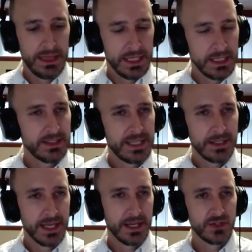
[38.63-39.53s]
this
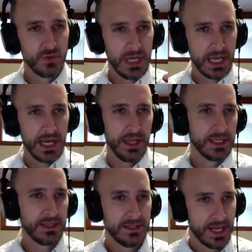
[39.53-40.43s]
tastes kind of sweet. I kind of
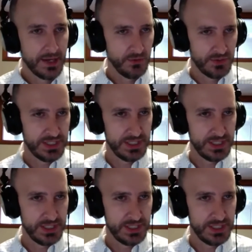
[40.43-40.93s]
like this. I don't,